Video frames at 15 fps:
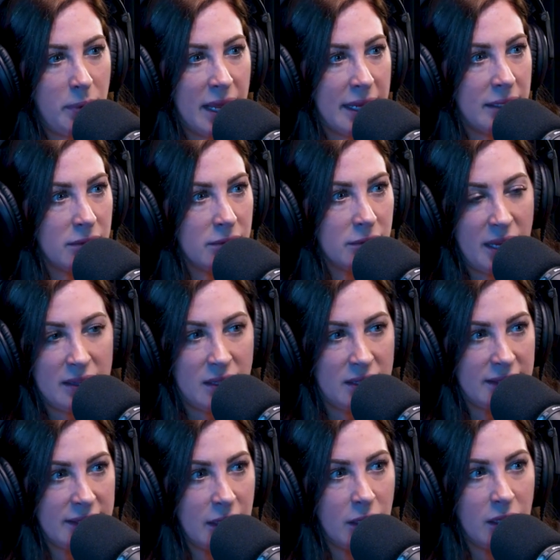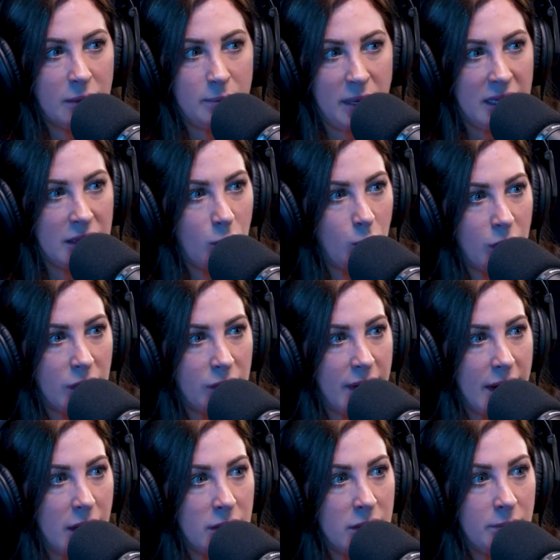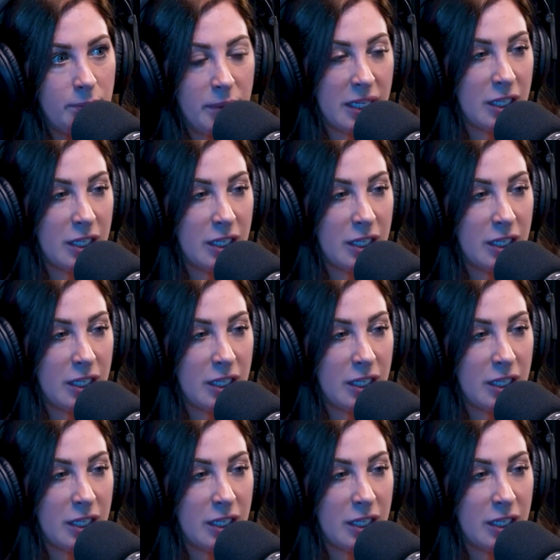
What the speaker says: paint the sill and paint the wood around,